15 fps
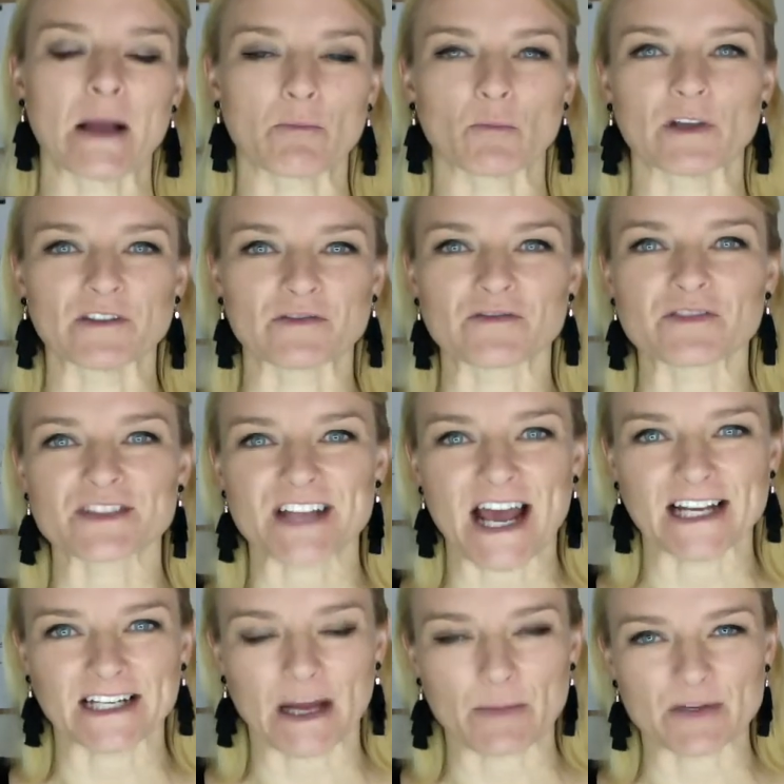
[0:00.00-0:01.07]
we've
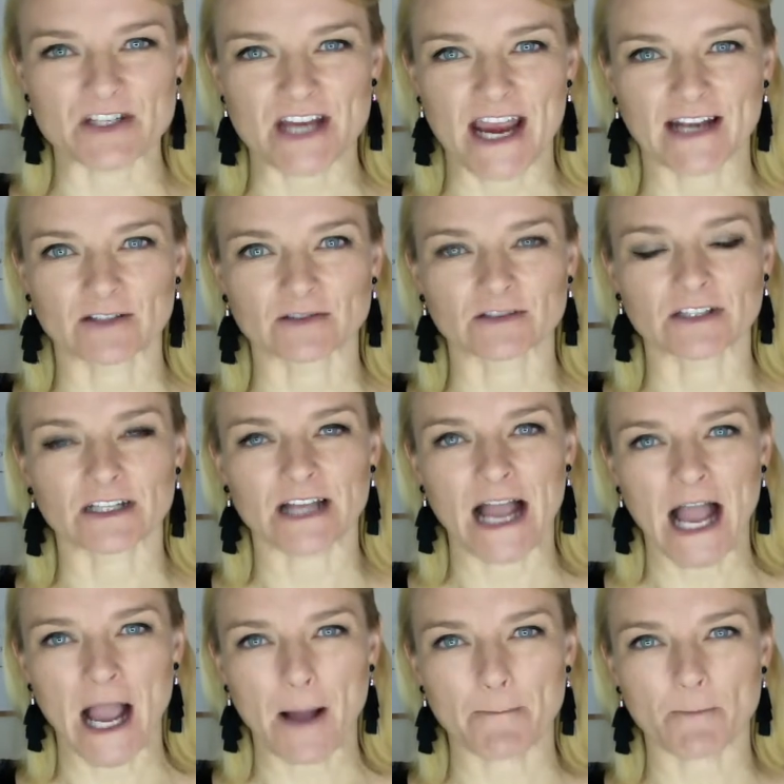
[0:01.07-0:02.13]
started up a channel
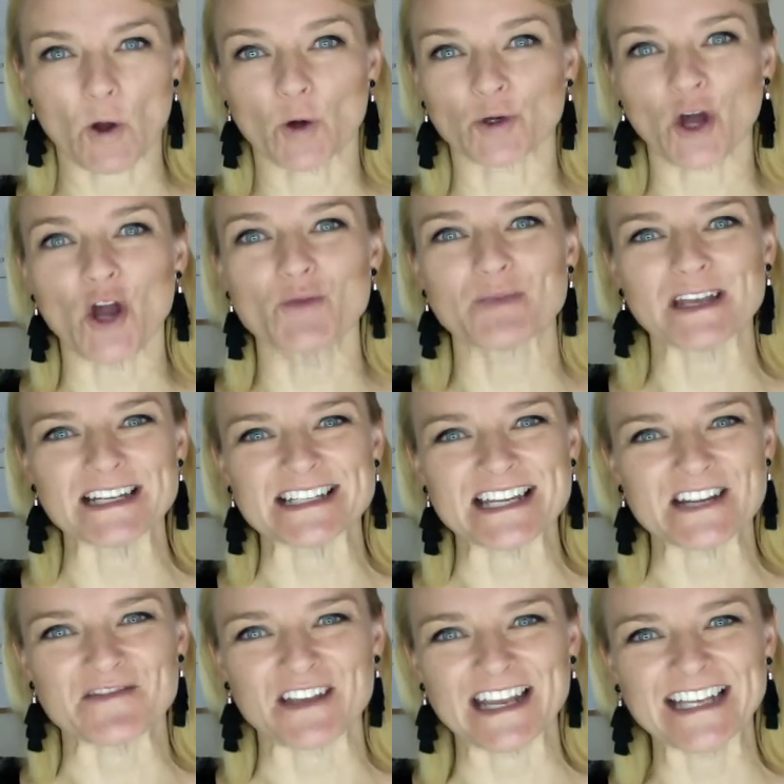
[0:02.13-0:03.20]
called
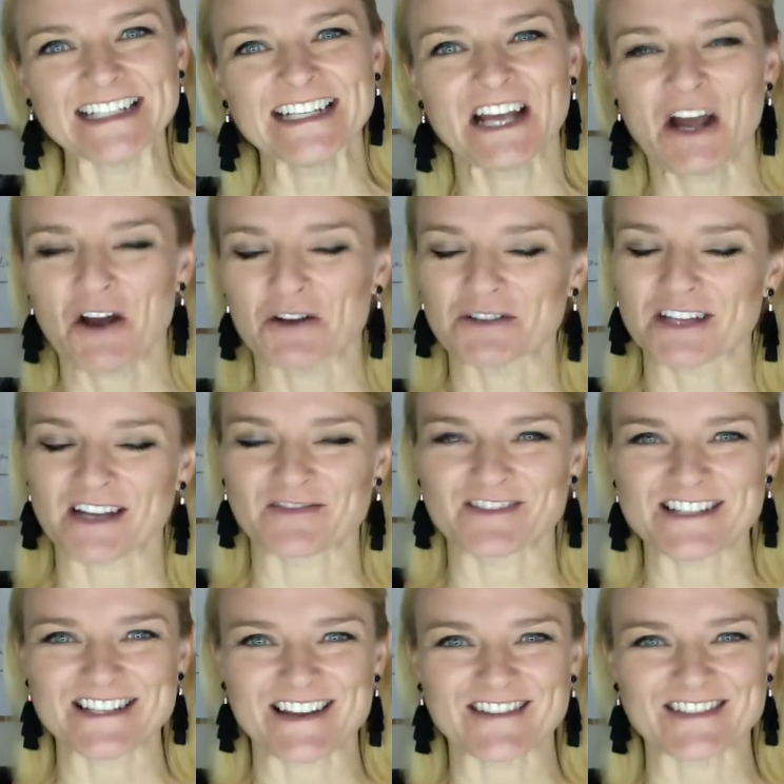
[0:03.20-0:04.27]
OPTV, Online
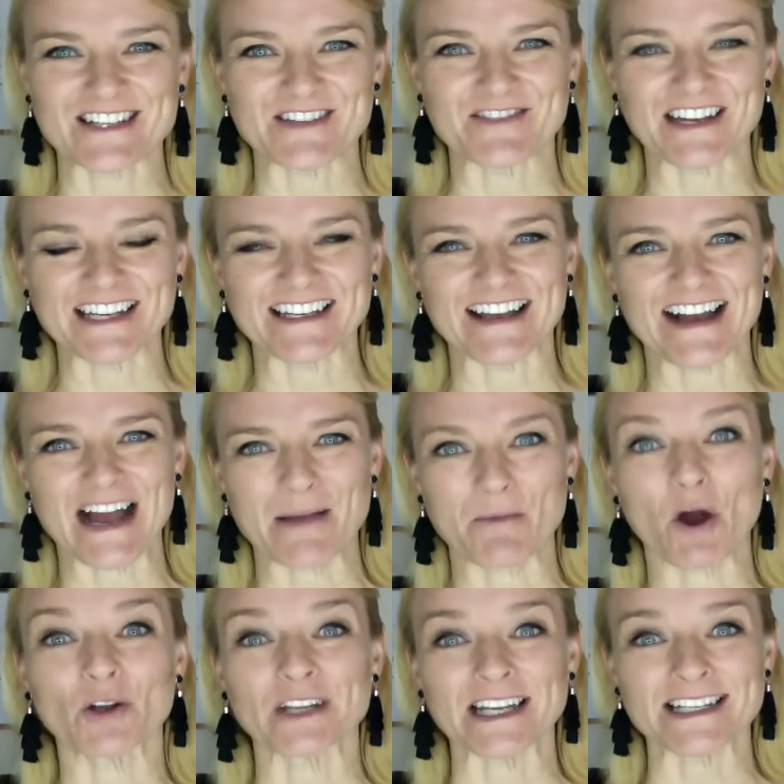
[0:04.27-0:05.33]
Physio TV,
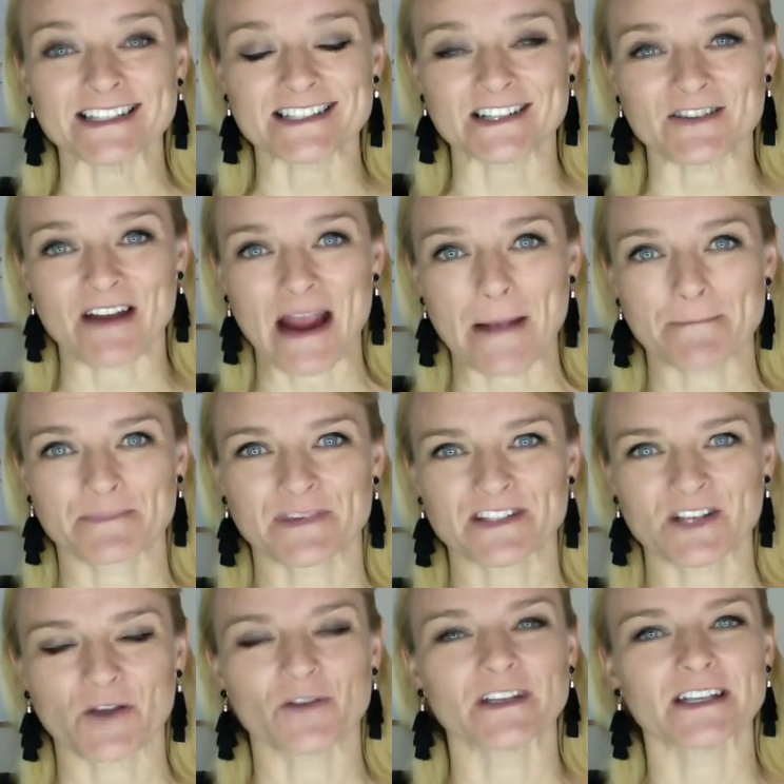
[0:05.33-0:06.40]
on Instagram.
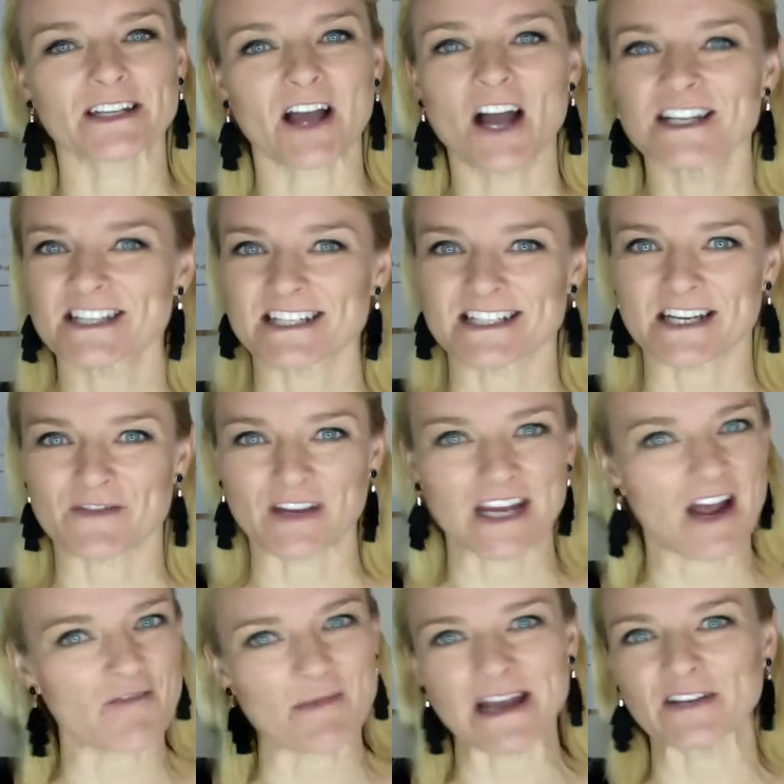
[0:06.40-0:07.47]
So IGTV,
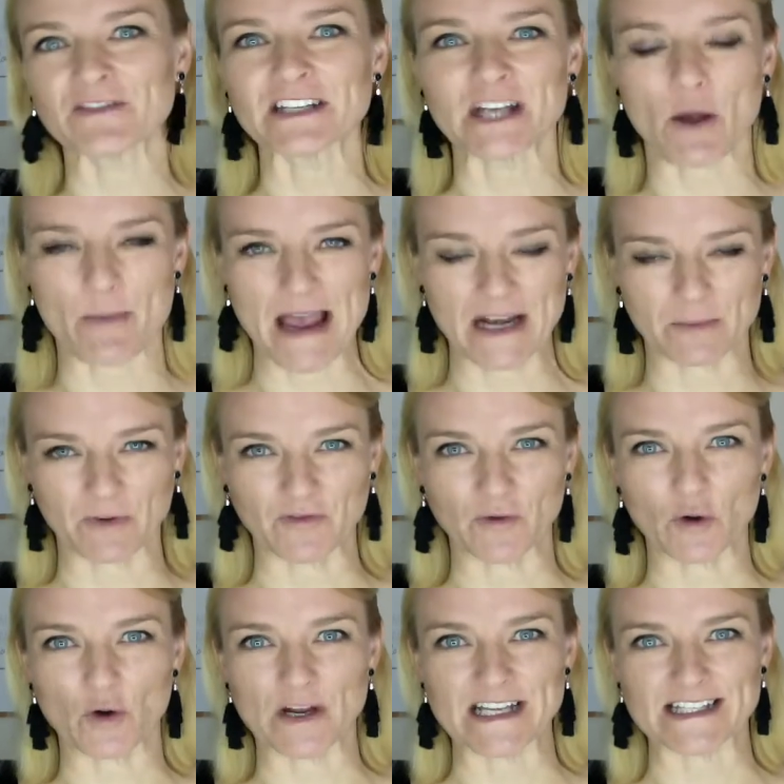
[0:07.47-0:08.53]
I've made a video about it
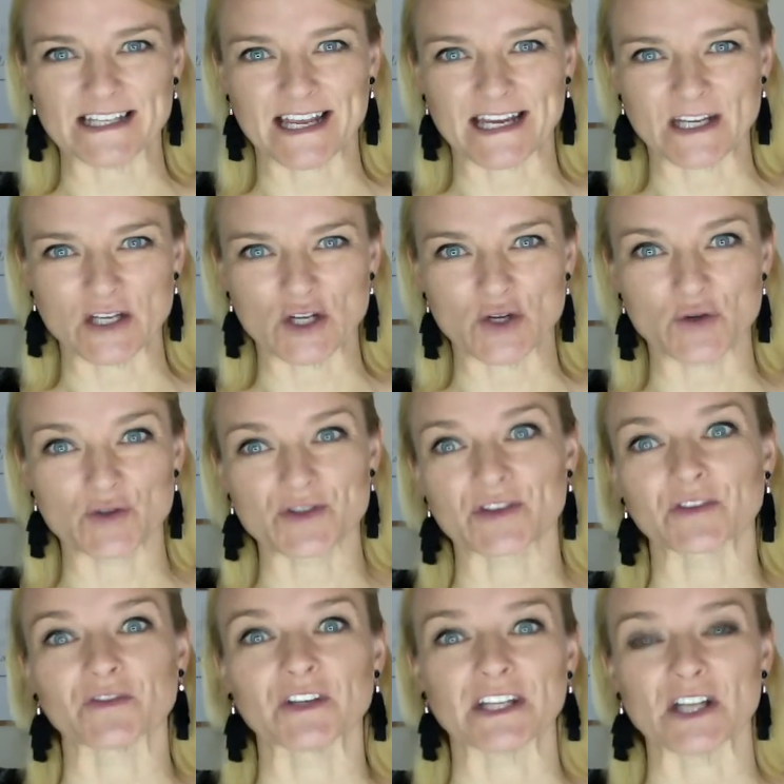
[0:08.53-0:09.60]
before, is a new
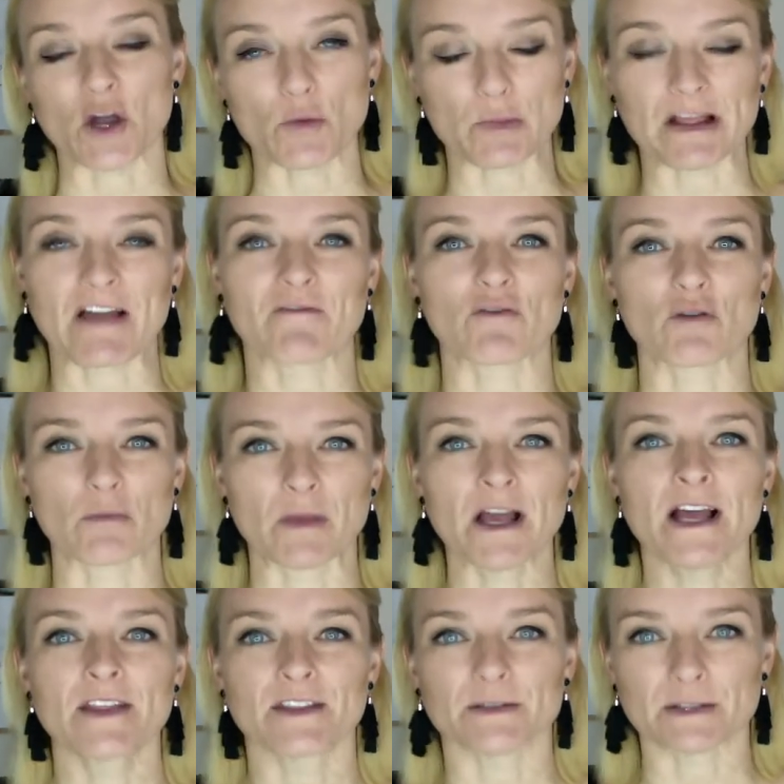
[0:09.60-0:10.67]
sort of video platform
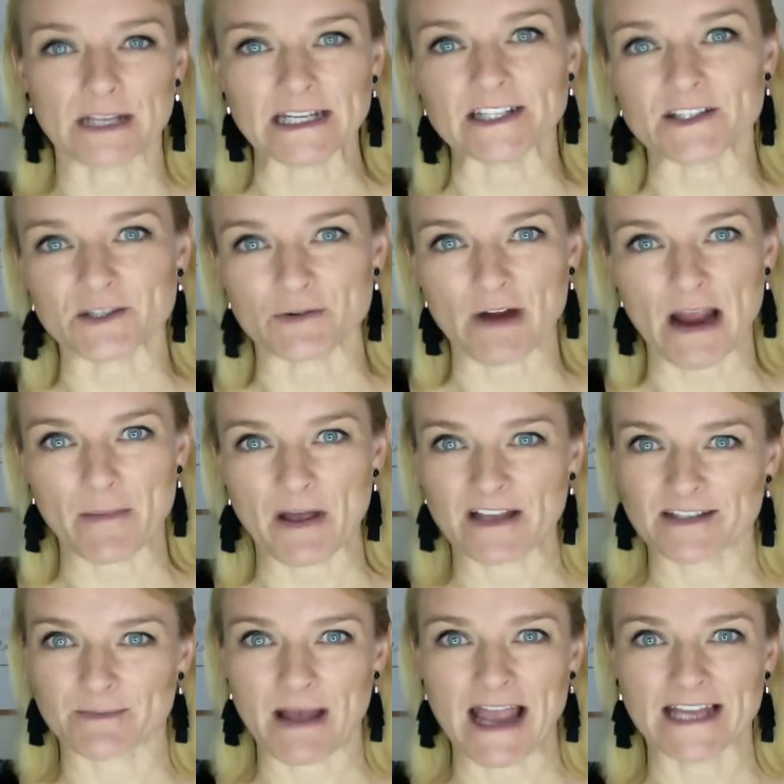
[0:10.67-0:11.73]
that Instagram
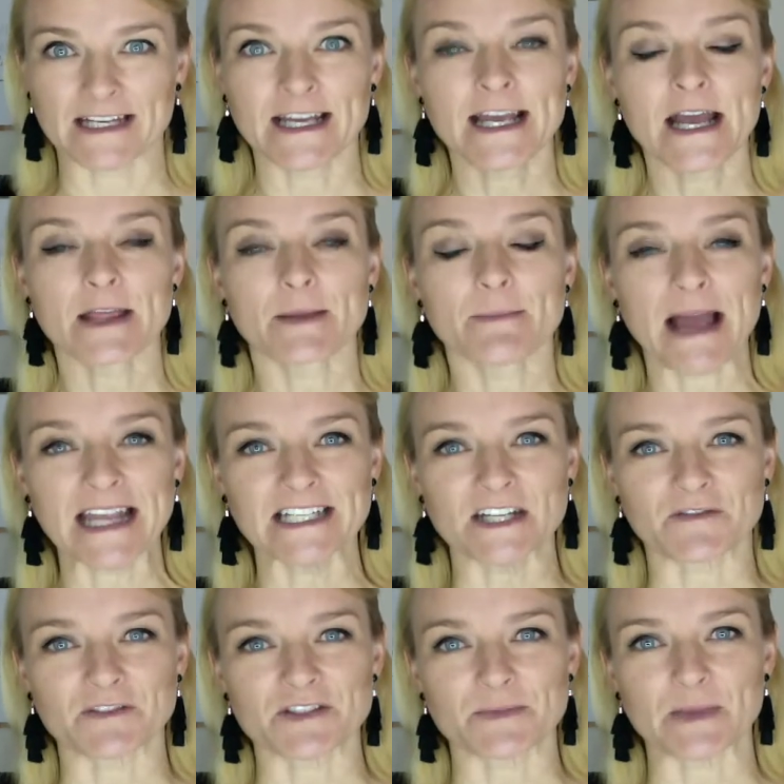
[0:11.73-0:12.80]
has made. The main
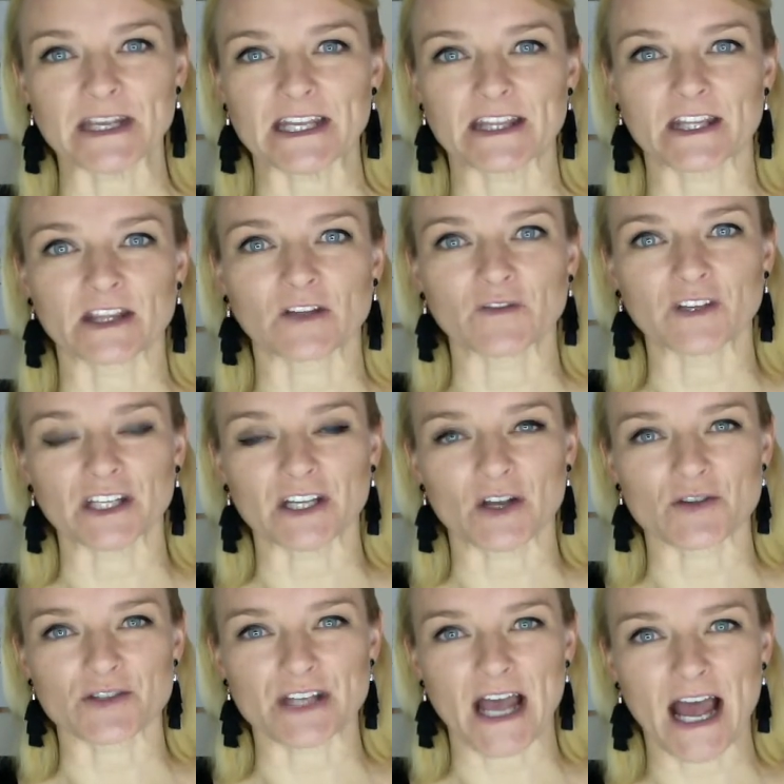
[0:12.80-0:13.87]
difference being that the
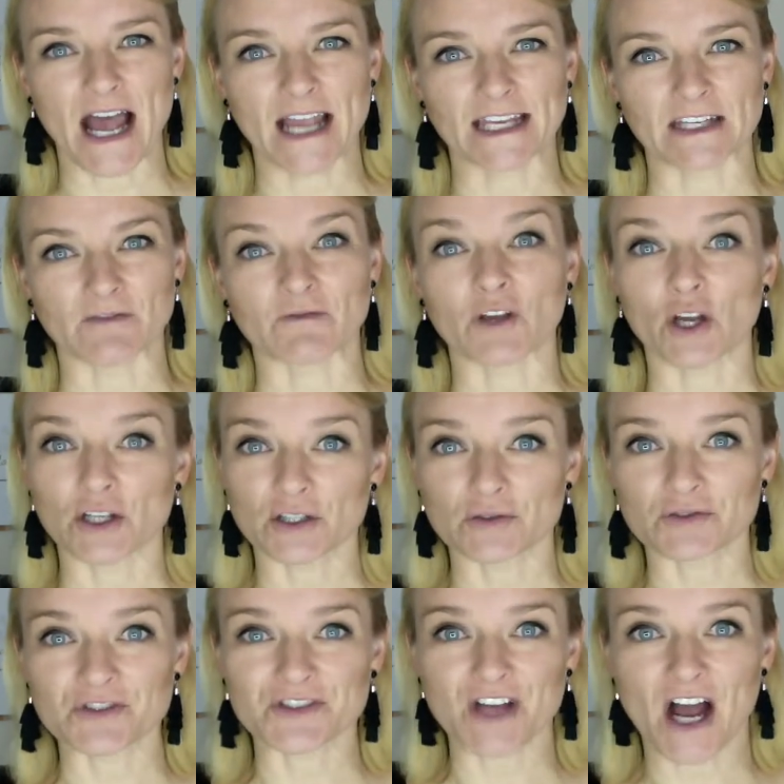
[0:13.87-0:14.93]
videos are in
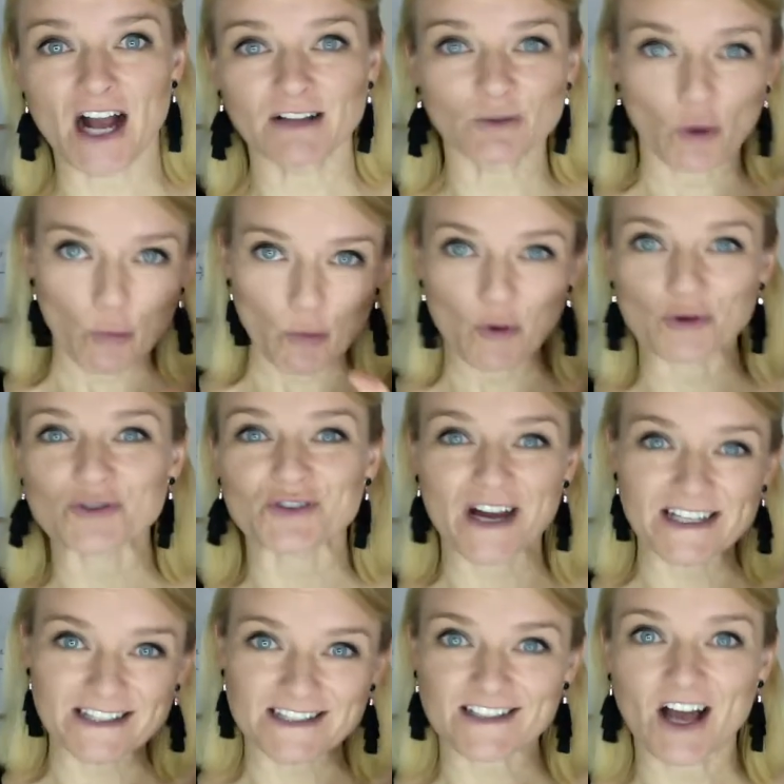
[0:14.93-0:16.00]
vertical style or
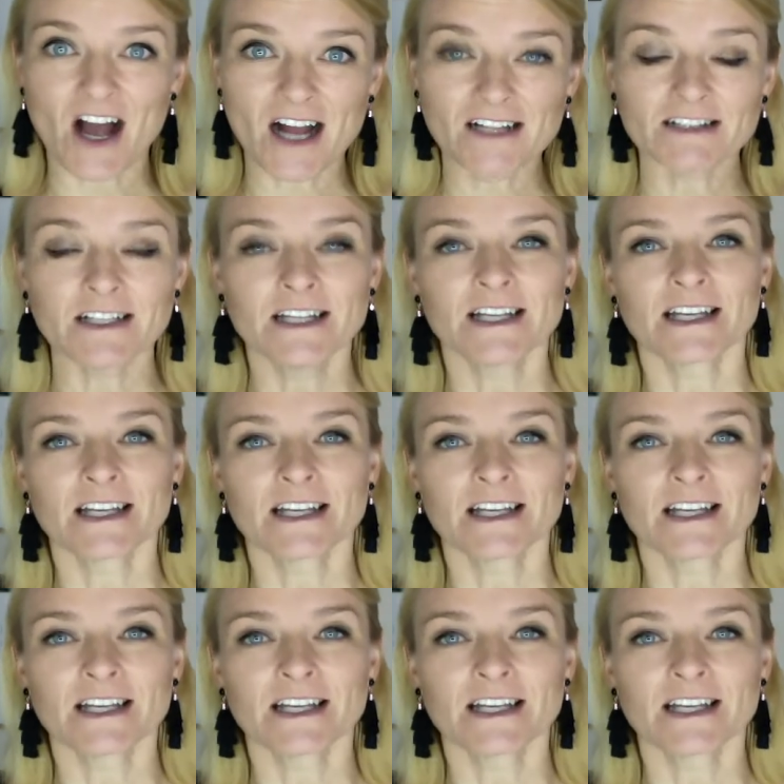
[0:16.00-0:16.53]
portrait style.